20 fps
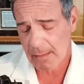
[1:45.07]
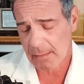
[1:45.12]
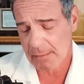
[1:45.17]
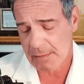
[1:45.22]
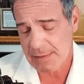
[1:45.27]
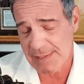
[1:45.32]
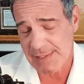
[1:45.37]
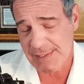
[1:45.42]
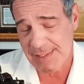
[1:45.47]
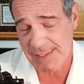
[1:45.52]

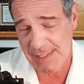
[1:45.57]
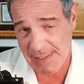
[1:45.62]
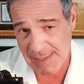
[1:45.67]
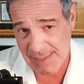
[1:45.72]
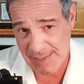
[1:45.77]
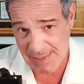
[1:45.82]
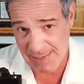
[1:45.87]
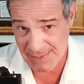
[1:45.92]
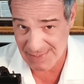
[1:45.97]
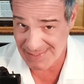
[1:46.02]
since
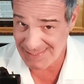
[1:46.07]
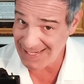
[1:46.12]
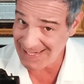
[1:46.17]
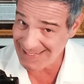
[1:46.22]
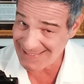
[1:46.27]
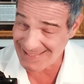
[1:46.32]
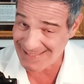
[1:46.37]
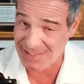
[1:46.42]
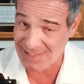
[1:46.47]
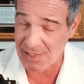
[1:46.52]
the
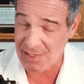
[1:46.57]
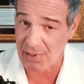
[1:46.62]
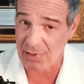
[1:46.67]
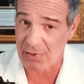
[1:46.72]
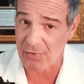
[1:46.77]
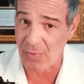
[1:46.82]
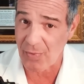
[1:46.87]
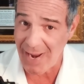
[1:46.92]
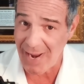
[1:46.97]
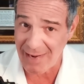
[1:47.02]
states
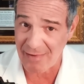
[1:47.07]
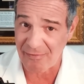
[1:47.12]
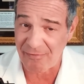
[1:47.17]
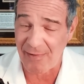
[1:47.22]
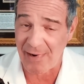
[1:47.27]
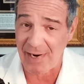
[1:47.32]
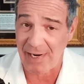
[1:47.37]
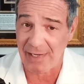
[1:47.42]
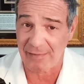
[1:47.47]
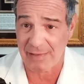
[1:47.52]
started
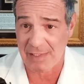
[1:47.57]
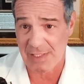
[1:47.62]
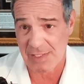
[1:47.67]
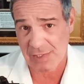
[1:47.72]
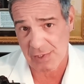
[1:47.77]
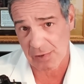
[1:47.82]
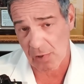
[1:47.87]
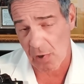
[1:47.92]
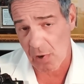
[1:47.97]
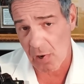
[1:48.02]
ratifying these
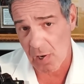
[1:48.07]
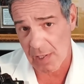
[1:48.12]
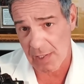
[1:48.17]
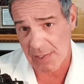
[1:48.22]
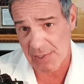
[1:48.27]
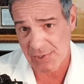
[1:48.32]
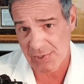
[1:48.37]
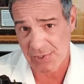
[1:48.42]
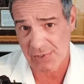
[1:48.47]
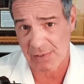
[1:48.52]

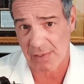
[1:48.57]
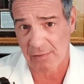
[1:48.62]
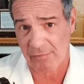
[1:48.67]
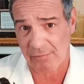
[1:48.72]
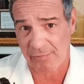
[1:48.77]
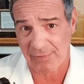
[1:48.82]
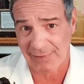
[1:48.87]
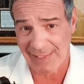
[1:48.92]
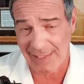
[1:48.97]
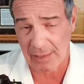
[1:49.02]
laws
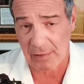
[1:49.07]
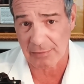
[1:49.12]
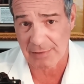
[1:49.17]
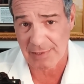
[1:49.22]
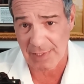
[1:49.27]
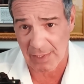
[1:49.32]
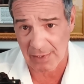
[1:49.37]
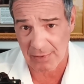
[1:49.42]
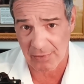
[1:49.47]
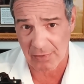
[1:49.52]
of legal
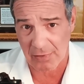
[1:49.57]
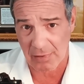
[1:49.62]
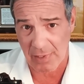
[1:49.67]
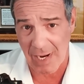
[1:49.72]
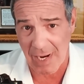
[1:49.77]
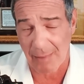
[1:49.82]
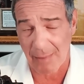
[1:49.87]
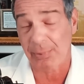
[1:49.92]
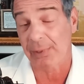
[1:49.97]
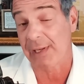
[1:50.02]
tender
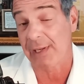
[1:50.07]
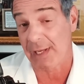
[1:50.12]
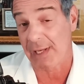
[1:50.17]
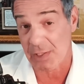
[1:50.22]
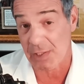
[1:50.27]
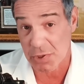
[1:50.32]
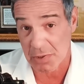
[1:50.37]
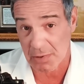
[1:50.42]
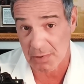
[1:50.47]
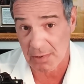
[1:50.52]

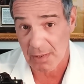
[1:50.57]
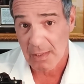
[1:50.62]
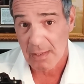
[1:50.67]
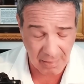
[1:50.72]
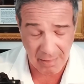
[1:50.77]
application.